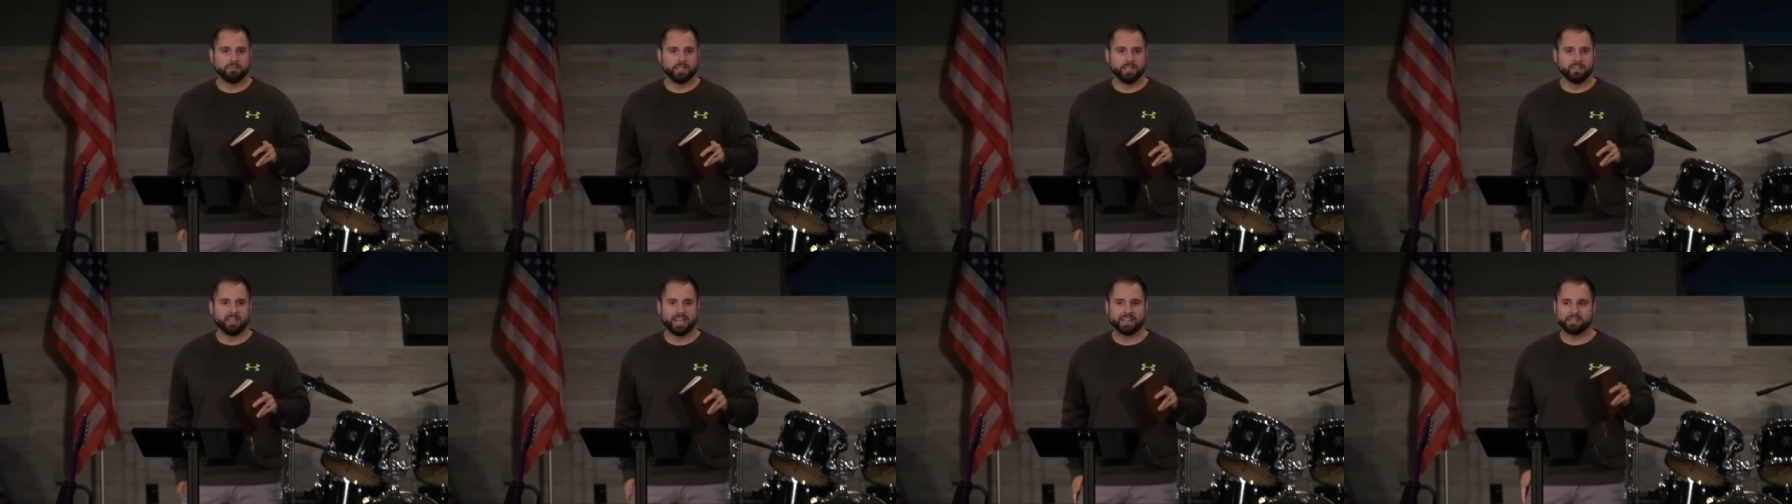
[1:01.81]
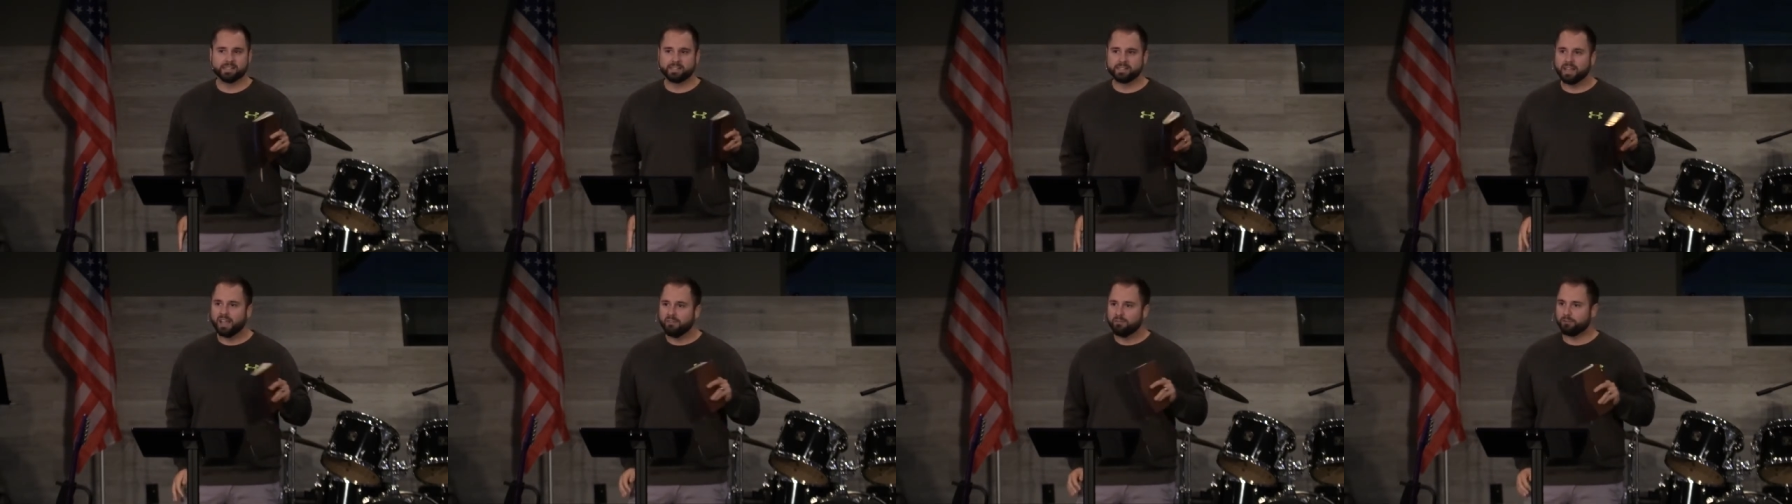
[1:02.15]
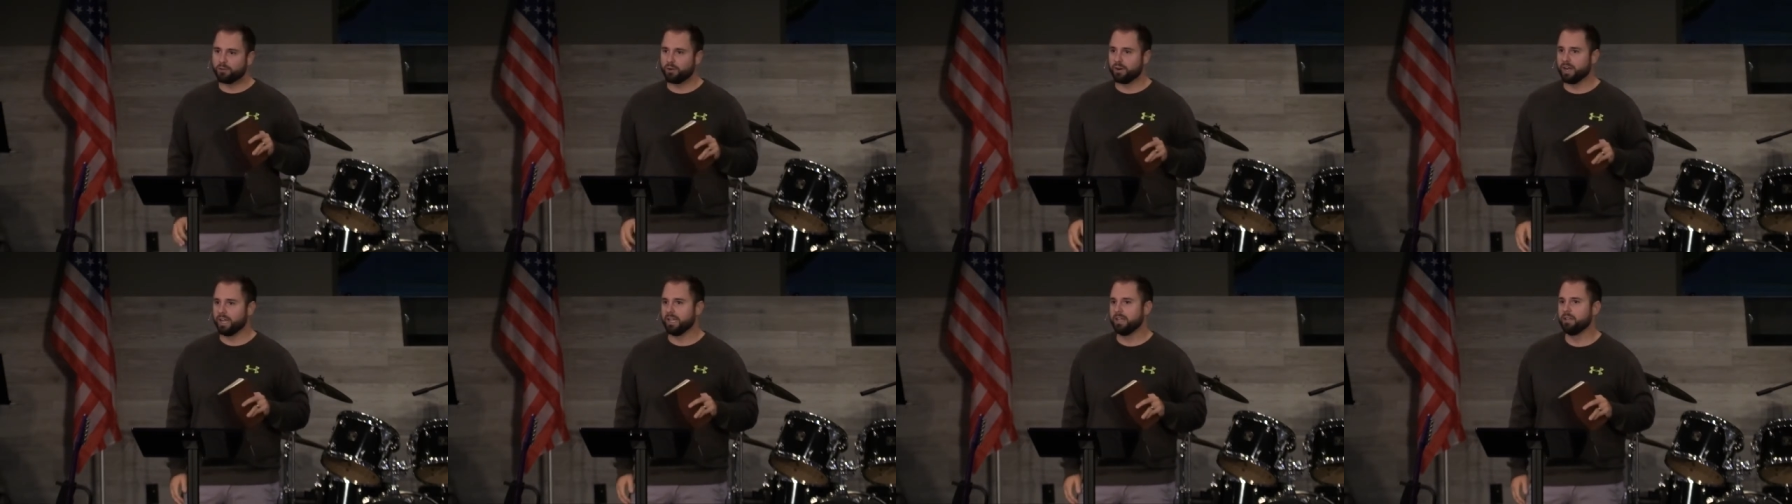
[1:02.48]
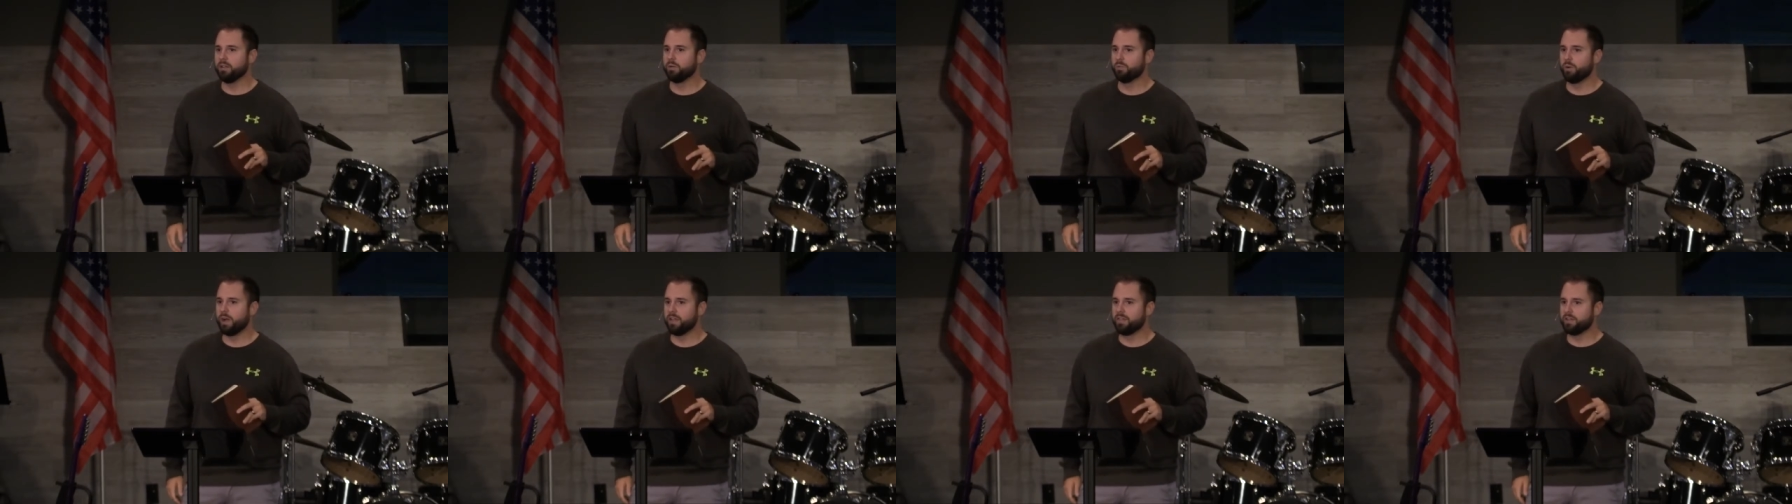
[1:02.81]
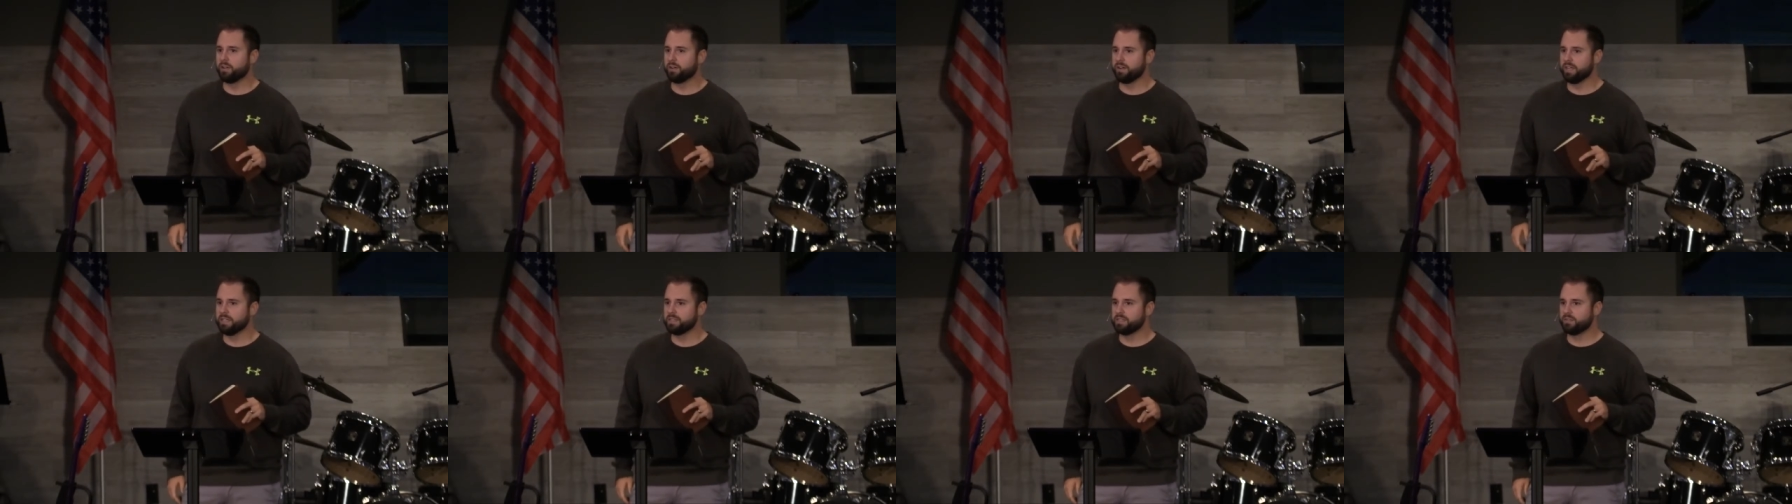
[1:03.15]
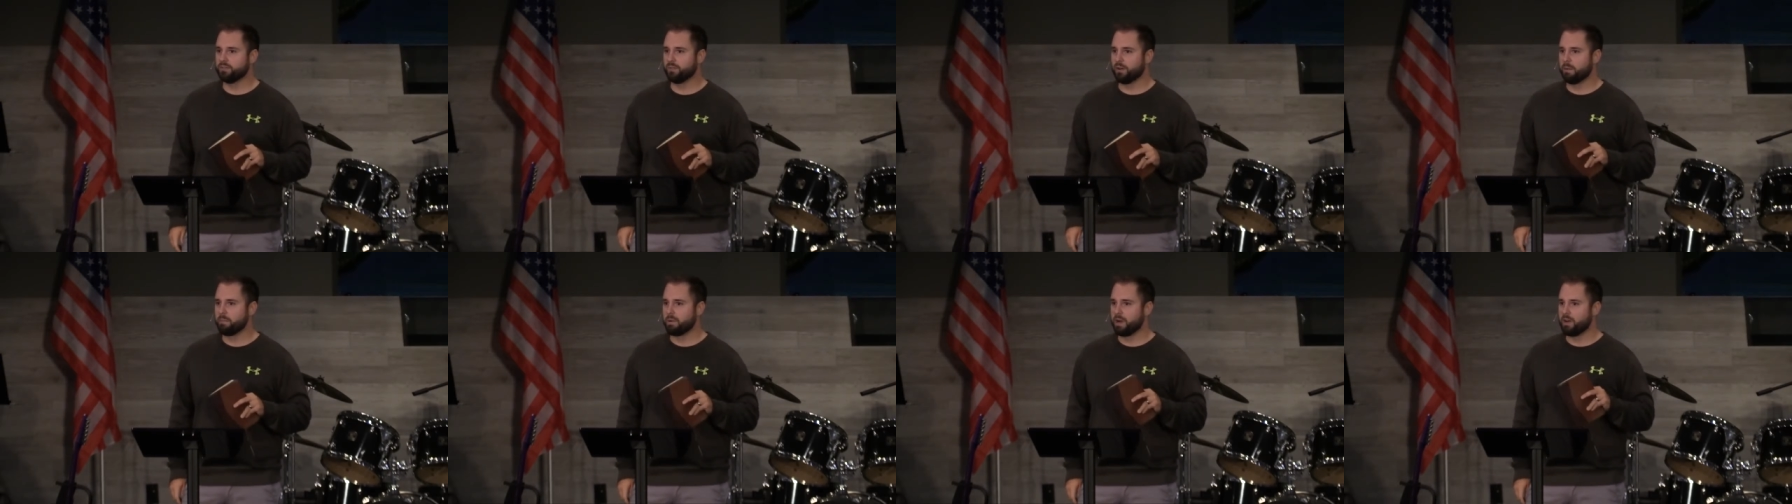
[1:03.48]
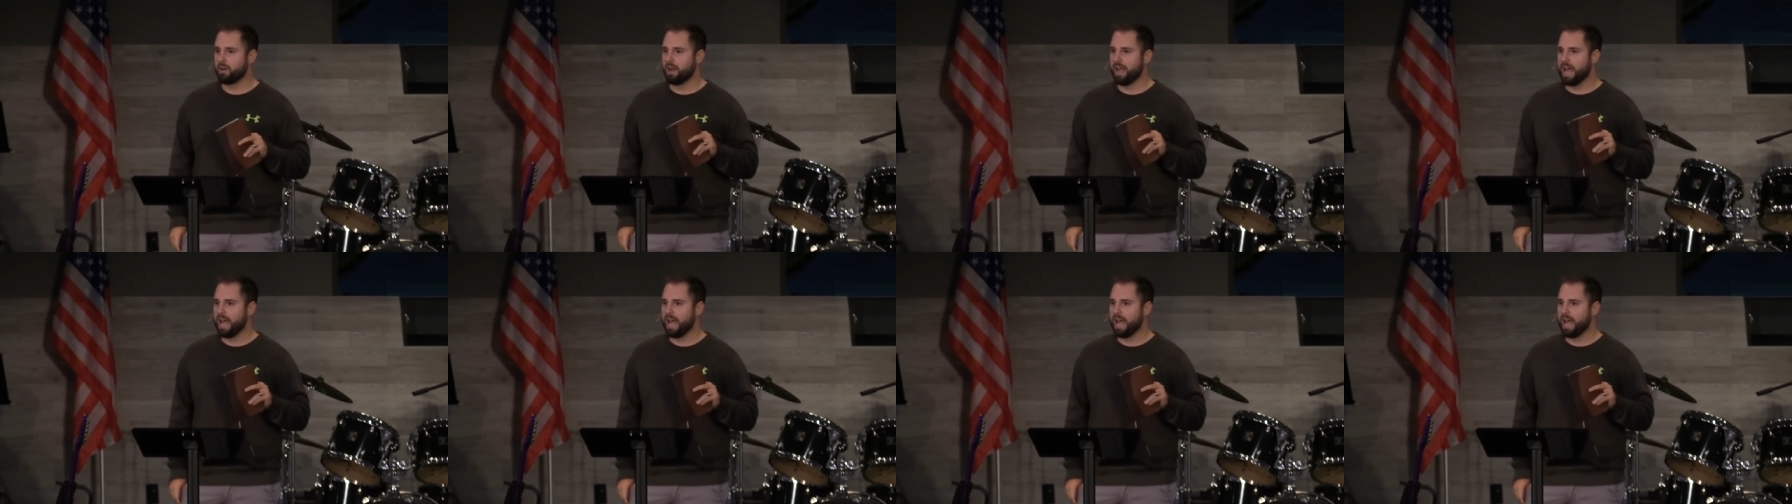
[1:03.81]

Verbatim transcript: that suffering, whether it's from our